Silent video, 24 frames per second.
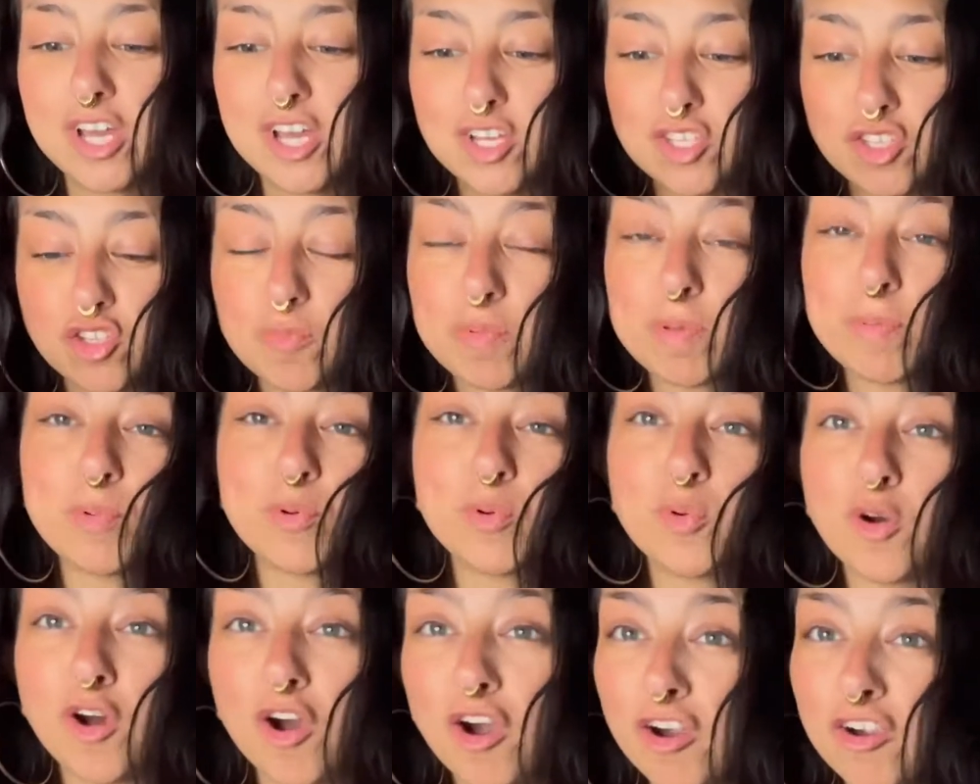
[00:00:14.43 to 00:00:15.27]
So people
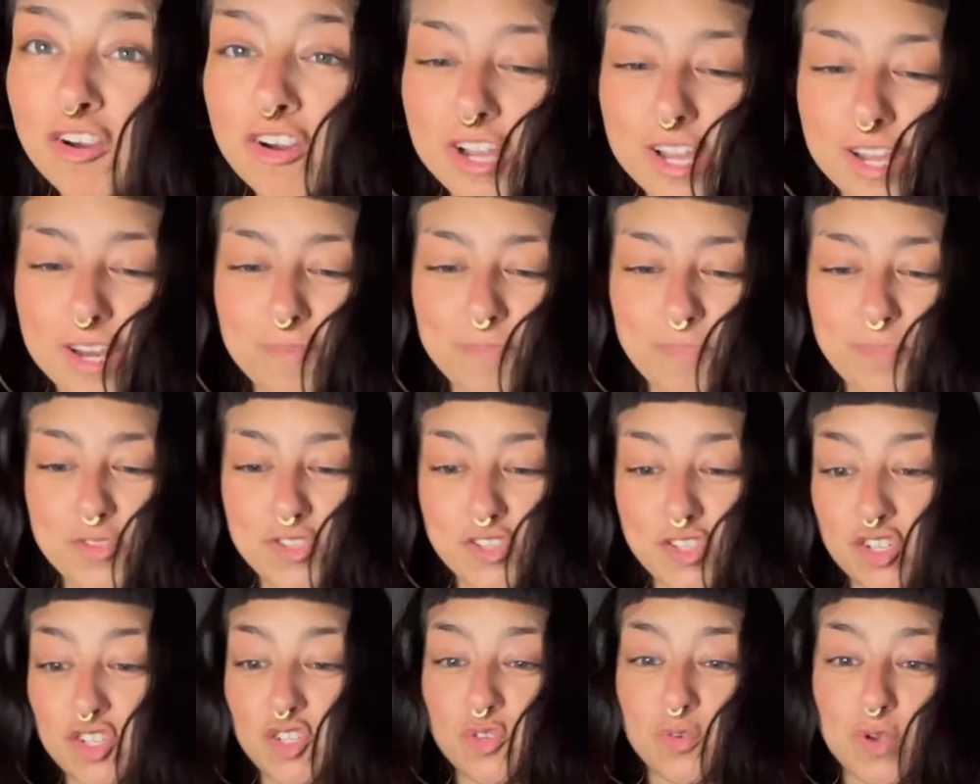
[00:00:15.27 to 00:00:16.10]
who are in
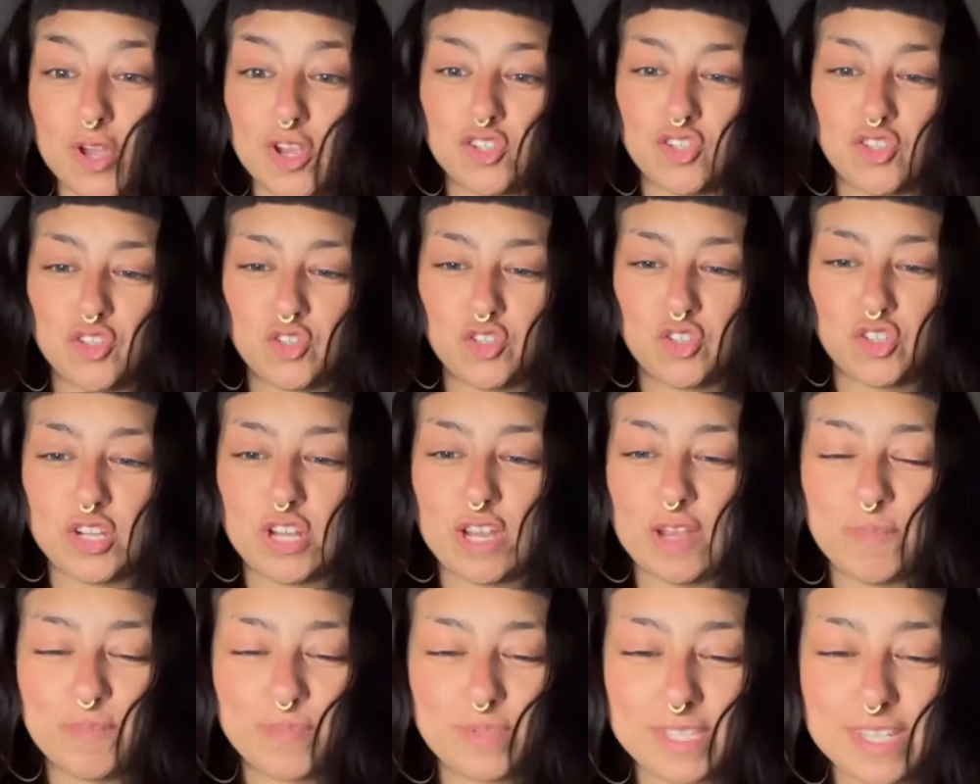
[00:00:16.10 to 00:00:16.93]

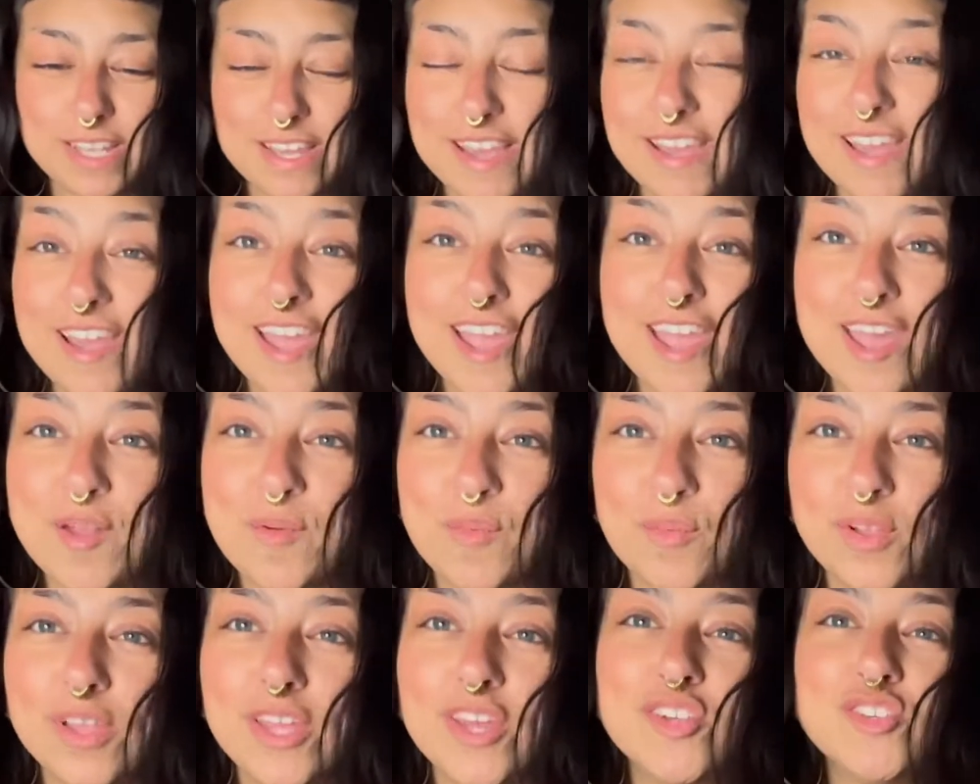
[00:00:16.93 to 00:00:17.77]
situationships and
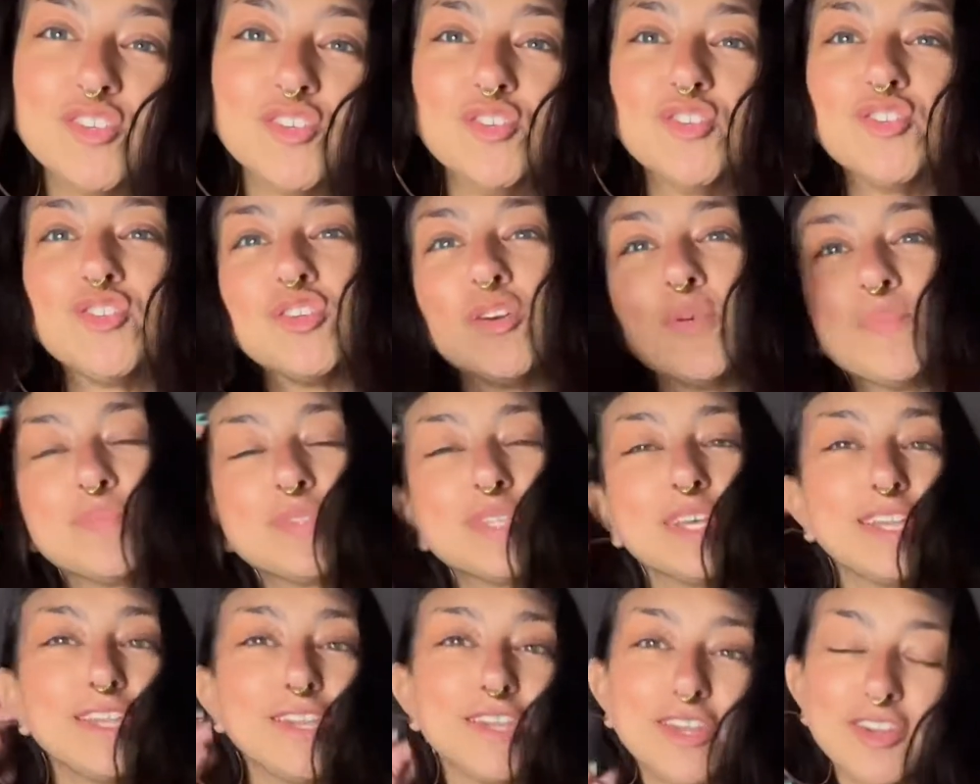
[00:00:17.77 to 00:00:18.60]
relationships
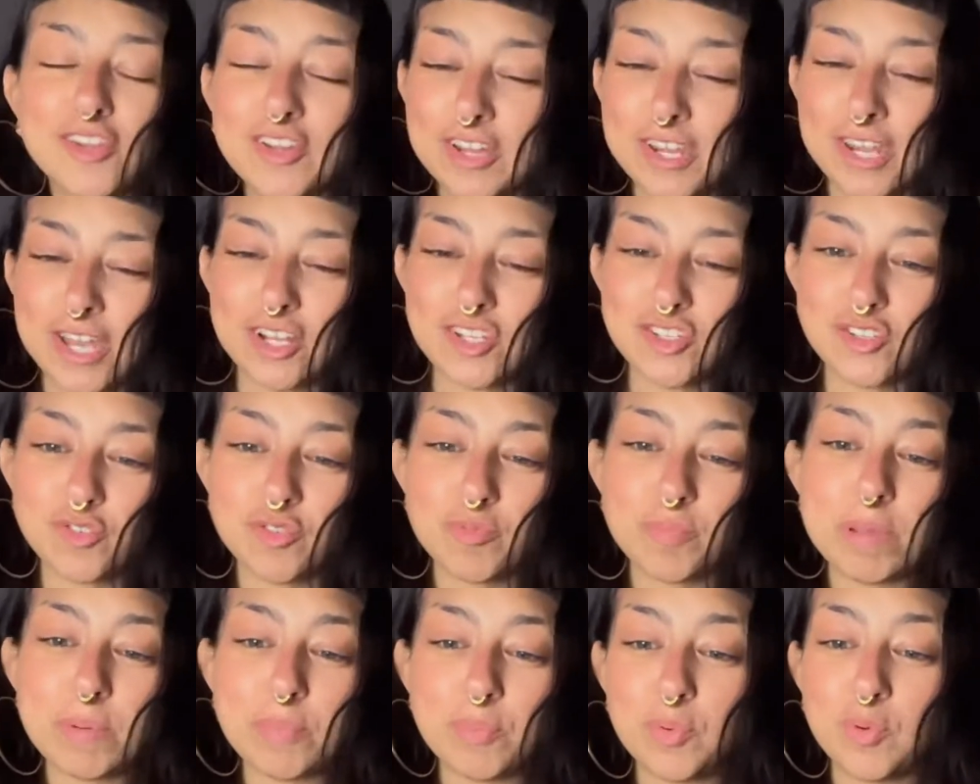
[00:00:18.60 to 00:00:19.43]
and in connections
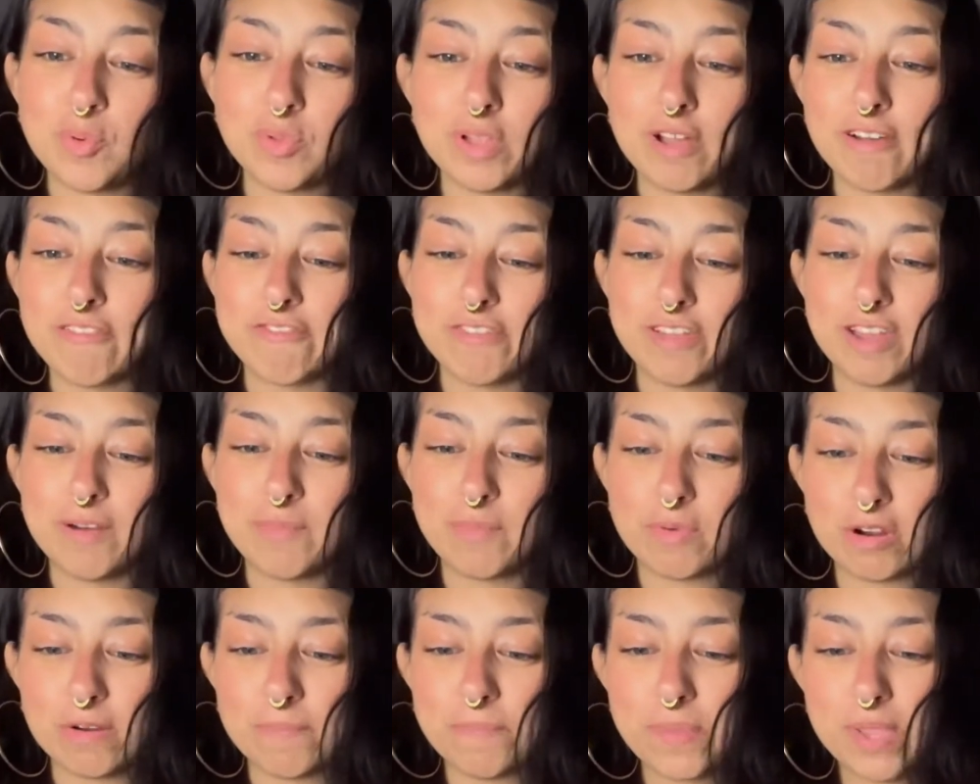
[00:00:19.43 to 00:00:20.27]
with people who love them
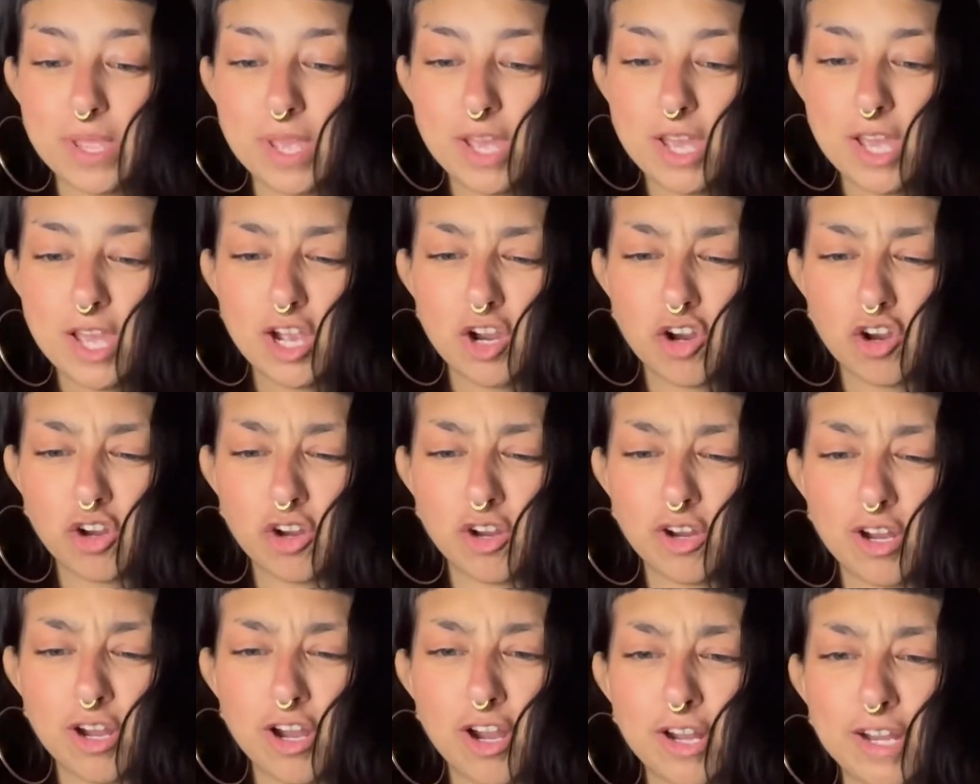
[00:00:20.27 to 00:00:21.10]
or
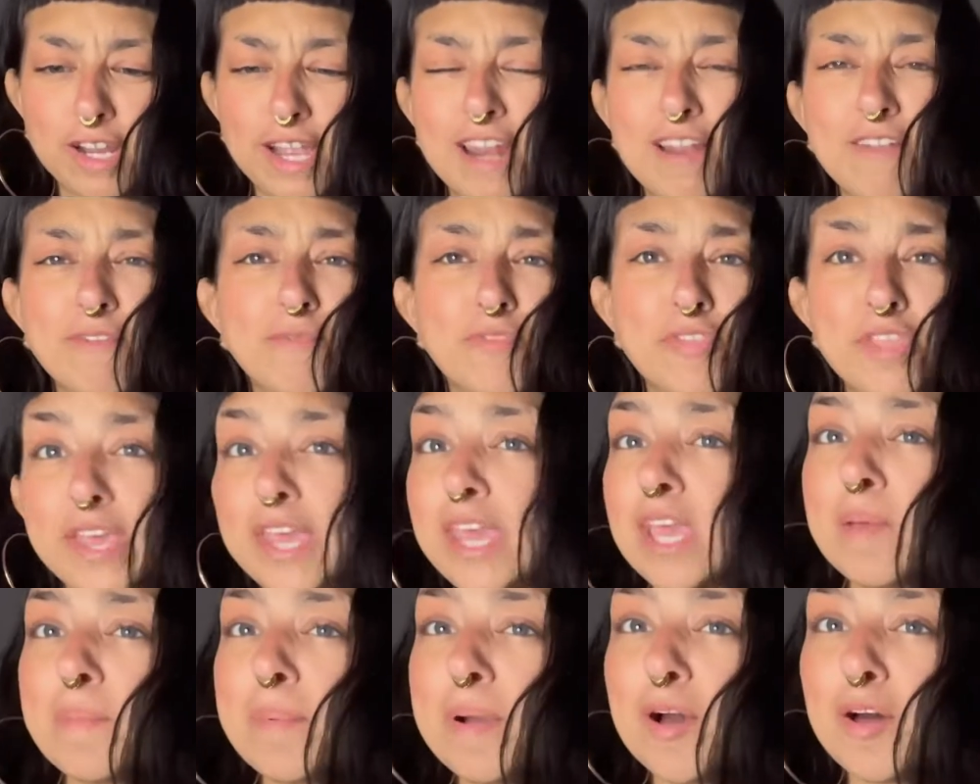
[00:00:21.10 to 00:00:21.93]
are kind of
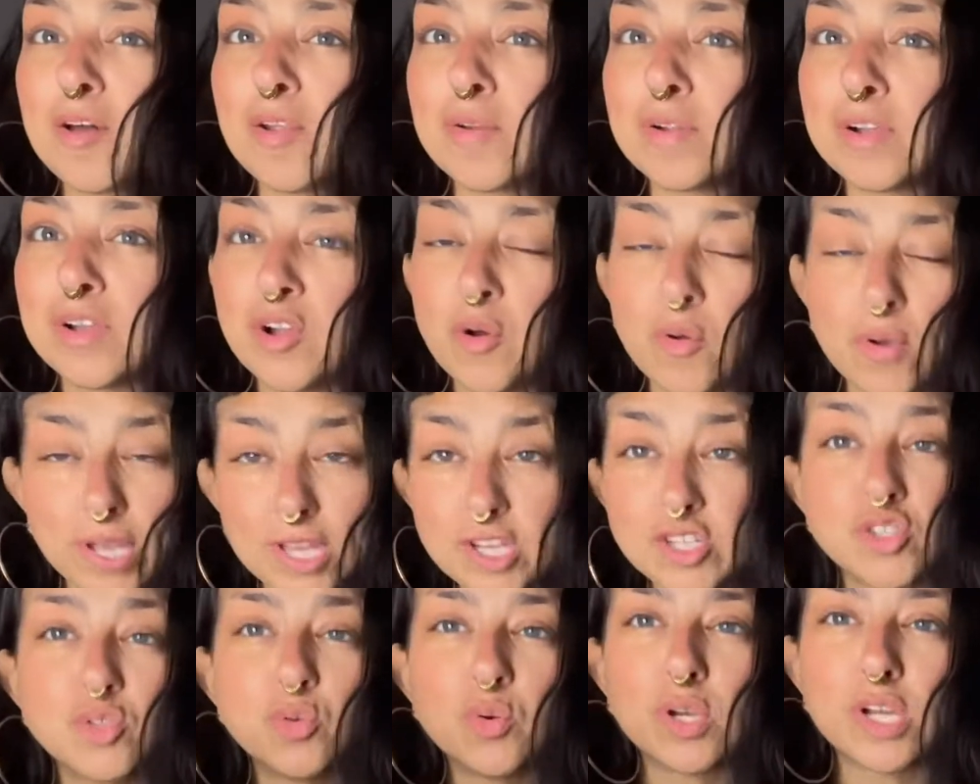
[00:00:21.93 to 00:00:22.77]
thinking about going
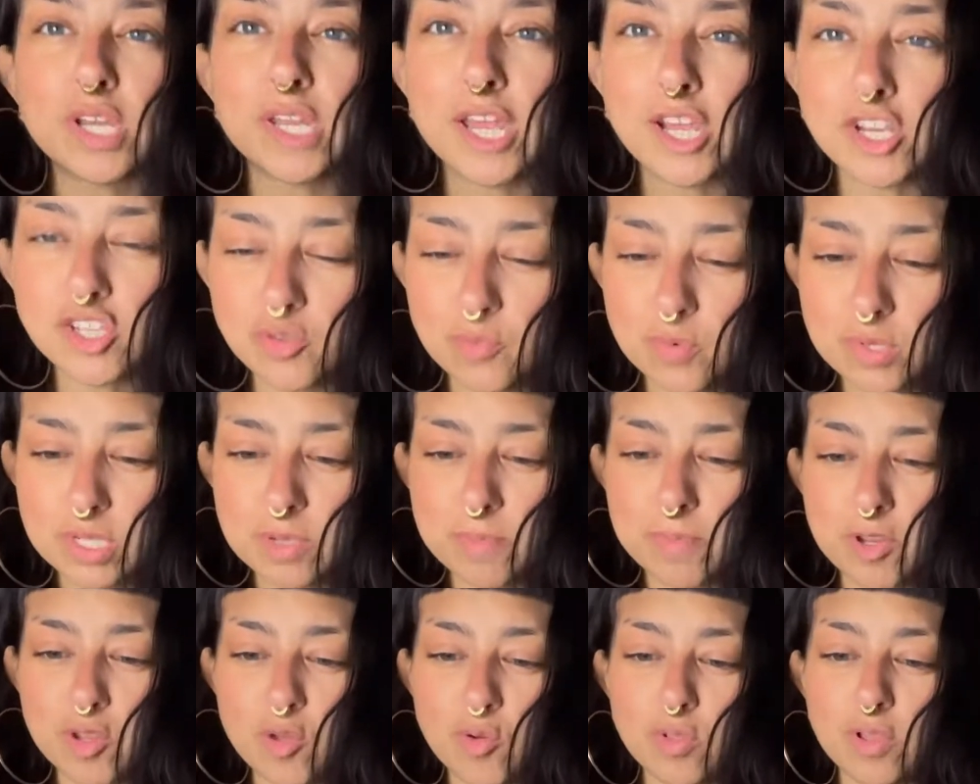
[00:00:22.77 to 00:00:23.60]
into a connection with
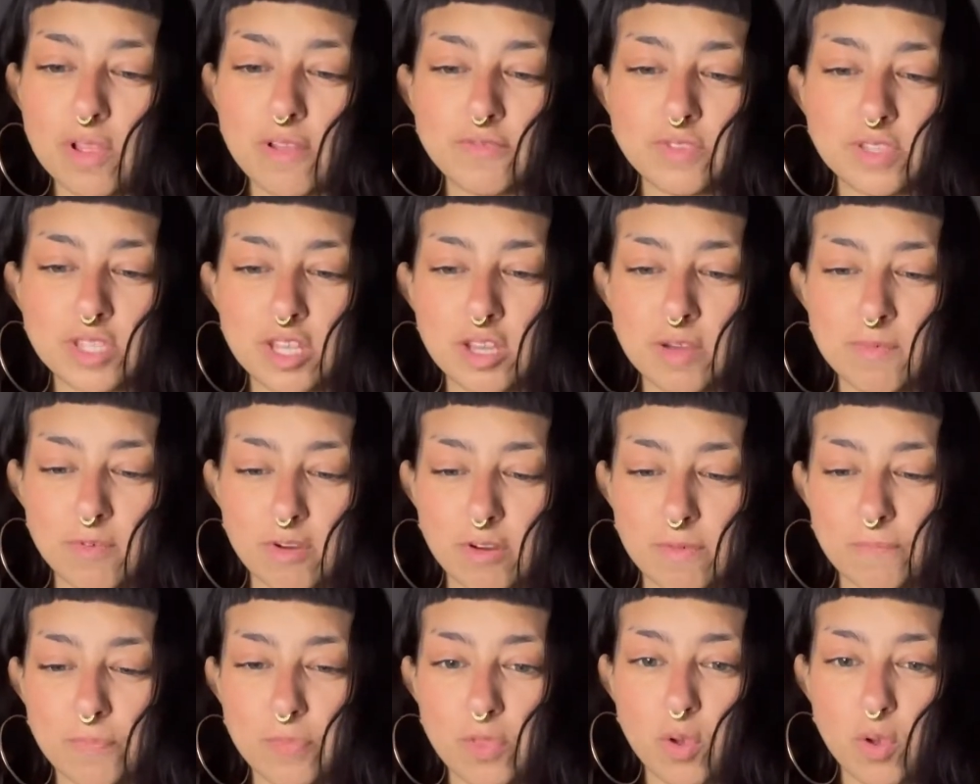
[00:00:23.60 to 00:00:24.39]
somebody who loves them or